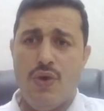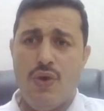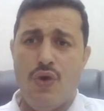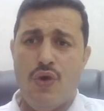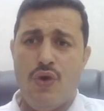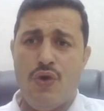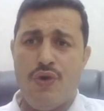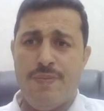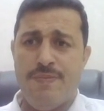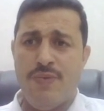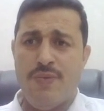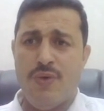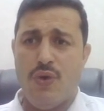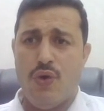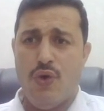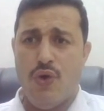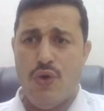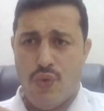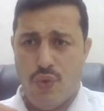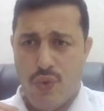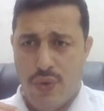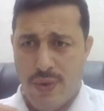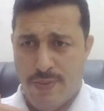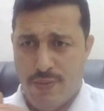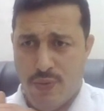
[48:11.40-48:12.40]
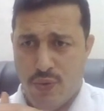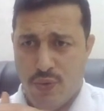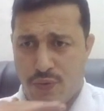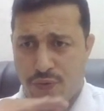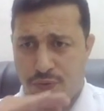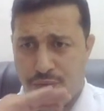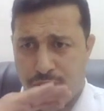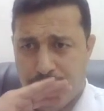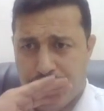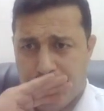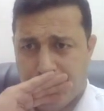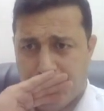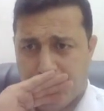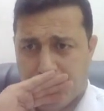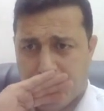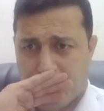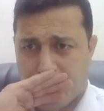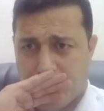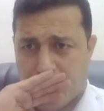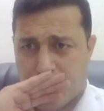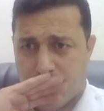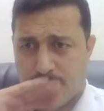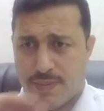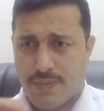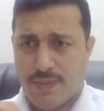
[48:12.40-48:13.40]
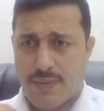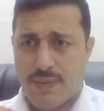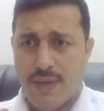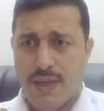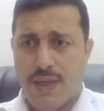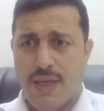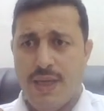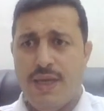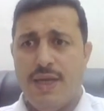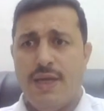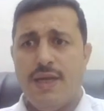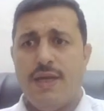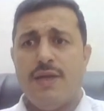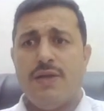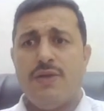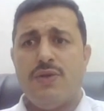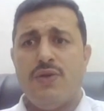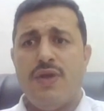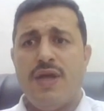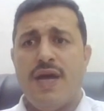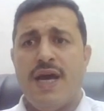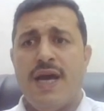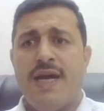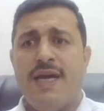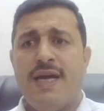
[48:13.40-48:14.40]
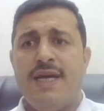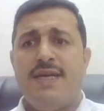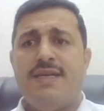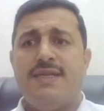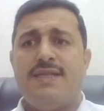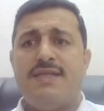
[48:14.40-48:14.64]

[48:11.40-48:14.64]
or we move to the